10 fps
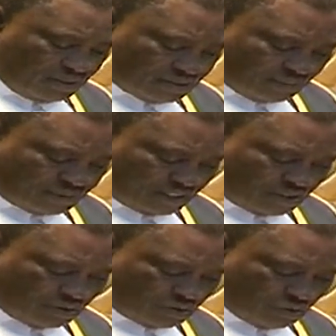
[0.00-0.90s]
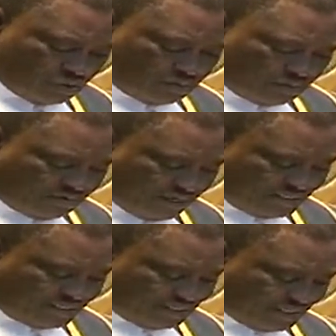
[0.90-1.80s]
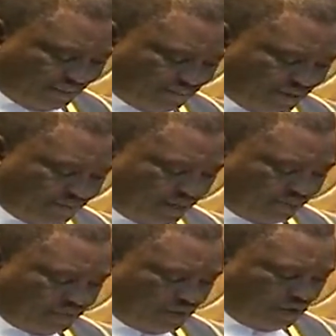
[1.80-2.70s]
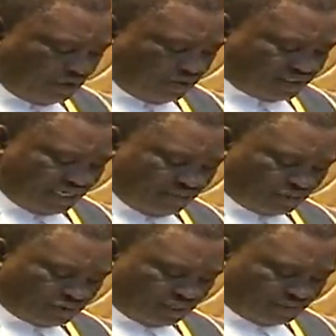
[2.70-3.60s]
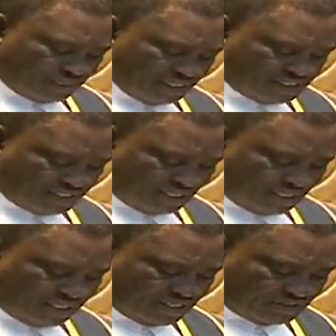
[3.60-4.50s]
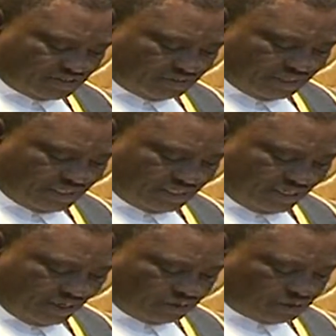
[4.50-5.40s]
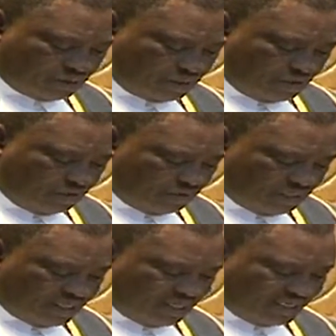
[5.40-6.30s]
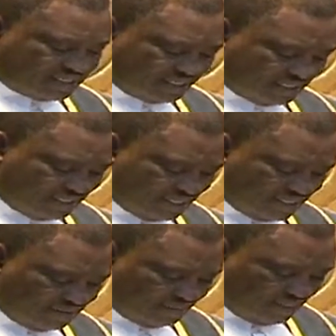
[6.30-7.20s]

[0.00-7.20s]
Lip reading: subsection 2, provides that a member who is unable to substantiate allegations made in the House within the next sitting day